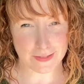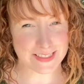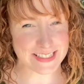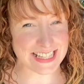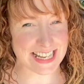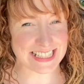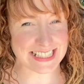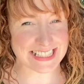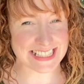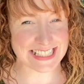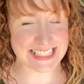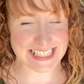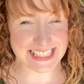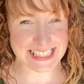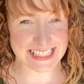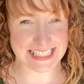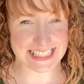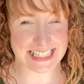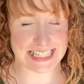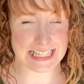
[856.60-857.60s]
day
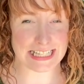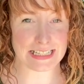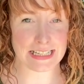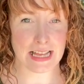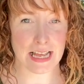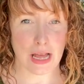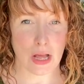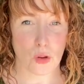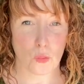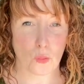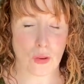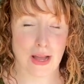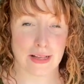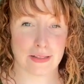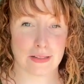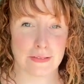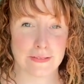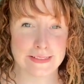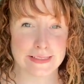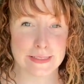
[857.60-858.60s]
16, we're
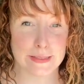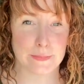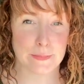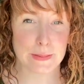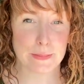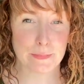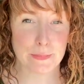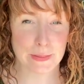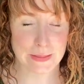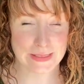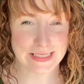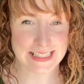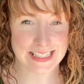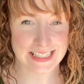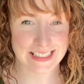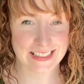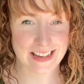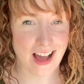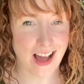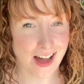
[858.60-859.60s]
going to be
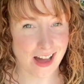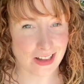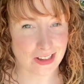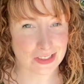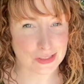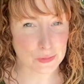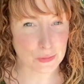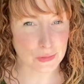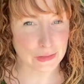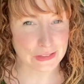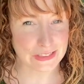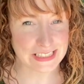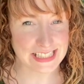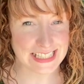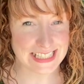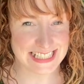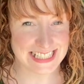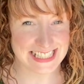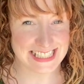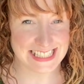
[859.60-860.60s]
putting artwork
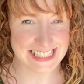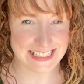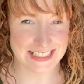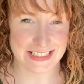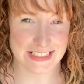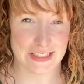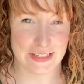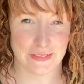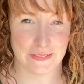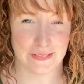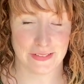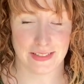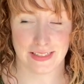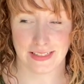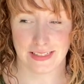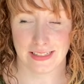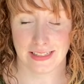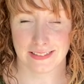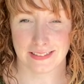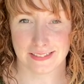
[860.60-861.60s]
in situ,
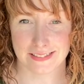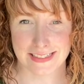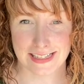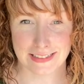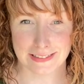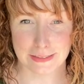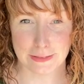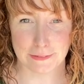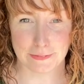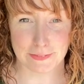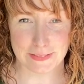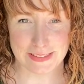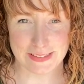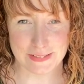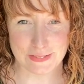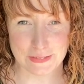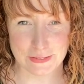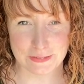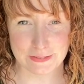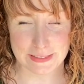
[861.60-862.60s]
and I'll tell you a funny
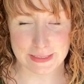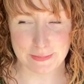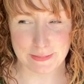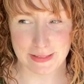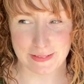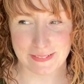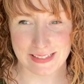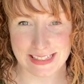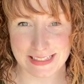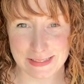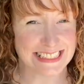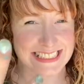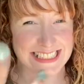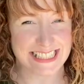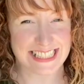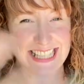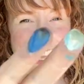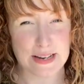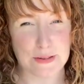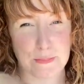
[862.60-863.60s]
story about that. See
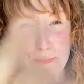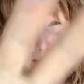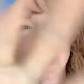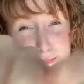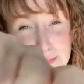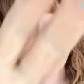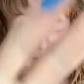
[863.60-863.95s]
you then. Bye, bye,